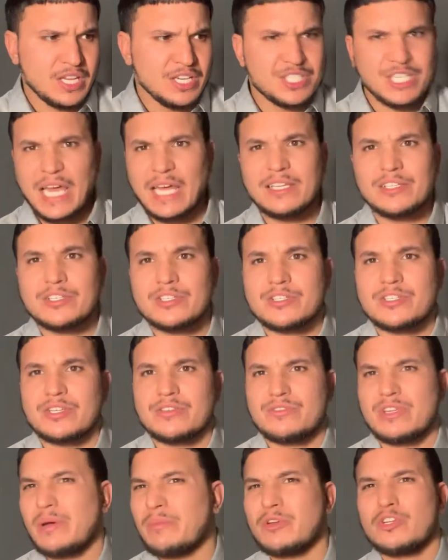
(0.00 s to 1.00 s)
challenge yourself.
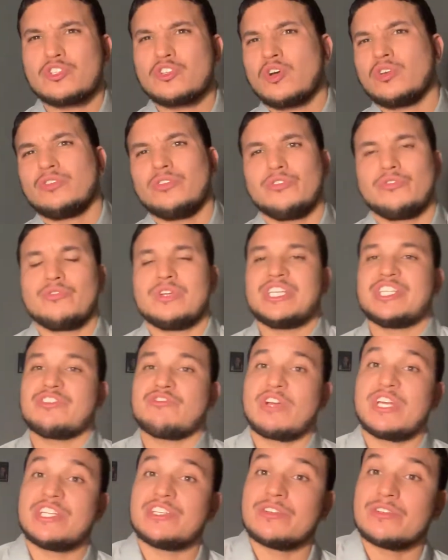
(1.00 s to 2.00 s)
Say, I'm going to talk to three
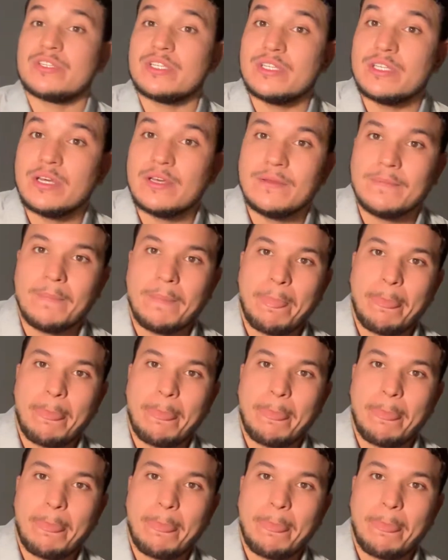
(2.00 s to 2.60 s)
strangers a day.